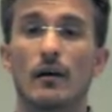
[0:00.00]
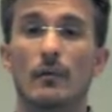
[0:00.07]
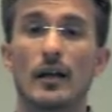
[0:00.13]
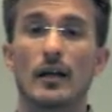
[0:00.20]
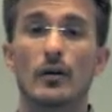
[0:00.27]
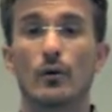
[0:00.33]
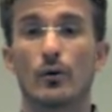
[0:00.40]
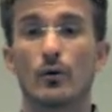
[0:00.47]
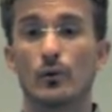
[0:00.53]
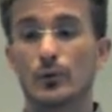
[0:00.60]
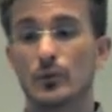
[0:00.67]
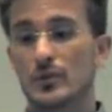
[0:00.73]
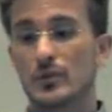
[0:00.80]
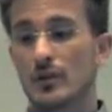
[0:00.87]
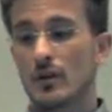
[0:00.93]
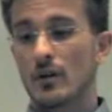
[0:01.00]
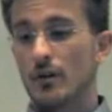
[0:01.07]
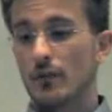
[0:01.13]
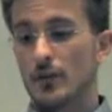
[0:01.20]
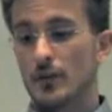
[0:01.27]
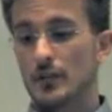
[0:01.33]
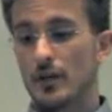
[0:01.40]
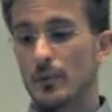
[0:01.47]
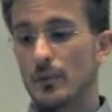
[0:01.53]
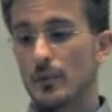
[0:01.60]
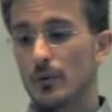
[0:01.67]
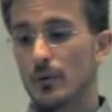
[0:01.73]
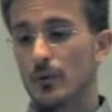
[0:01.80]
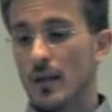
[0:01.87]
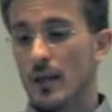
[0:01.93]
like goals. For
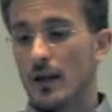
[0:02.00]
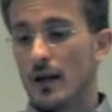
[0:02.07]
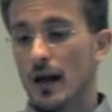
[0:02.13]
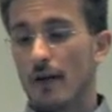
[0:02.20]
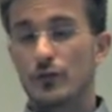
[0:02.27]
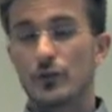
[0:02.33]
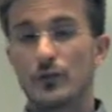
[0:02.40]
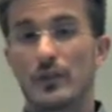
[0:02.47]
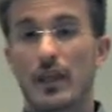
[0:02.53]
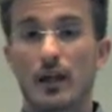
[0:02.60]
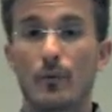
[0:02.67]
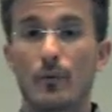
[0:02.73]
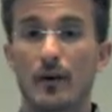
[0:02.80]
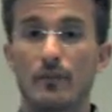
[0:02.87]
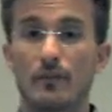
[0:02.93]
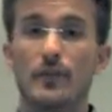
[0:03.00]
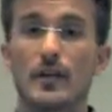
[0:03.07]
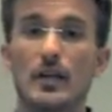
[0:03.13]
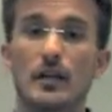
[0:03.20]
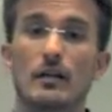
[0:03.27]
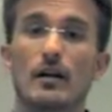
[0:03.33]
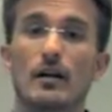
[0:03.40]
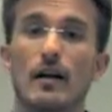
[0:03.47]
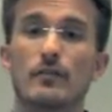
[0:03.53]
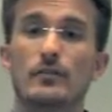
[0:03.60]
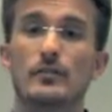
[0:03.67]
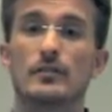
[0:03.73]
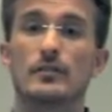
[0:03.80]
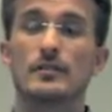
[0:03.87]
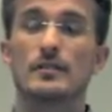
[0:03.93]
example, I have to think on my feet. I have
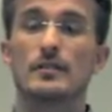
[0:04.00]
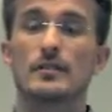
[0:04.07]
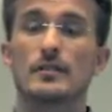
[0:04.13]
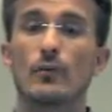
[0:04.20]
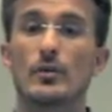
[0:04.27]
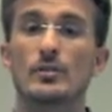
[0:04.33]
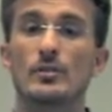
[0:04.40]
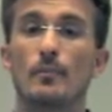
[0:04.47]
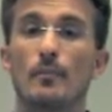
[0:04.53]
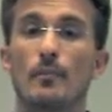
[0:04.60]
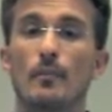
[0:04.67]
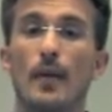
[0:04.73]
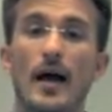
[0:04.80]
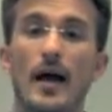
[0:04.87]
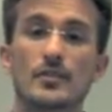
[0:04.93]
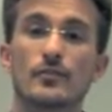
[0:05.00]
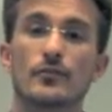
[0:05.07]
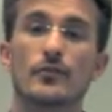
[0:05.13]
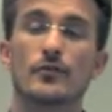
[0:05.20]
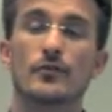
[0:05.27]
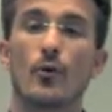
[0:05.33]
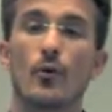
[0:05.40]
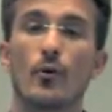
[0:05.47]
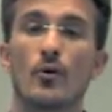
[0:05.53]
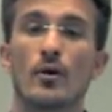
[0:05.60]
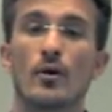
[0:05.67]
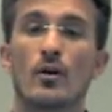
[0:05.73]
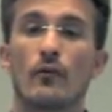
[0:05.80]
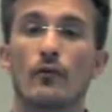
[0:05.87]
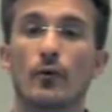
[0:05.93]
to see what's best for
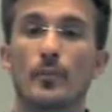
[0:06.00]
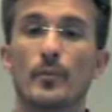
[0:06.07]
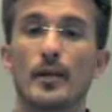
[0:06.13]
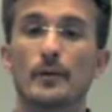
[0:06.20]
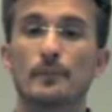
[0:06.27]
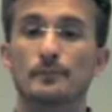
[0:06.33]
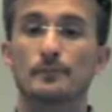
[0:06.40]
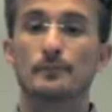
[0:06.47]
me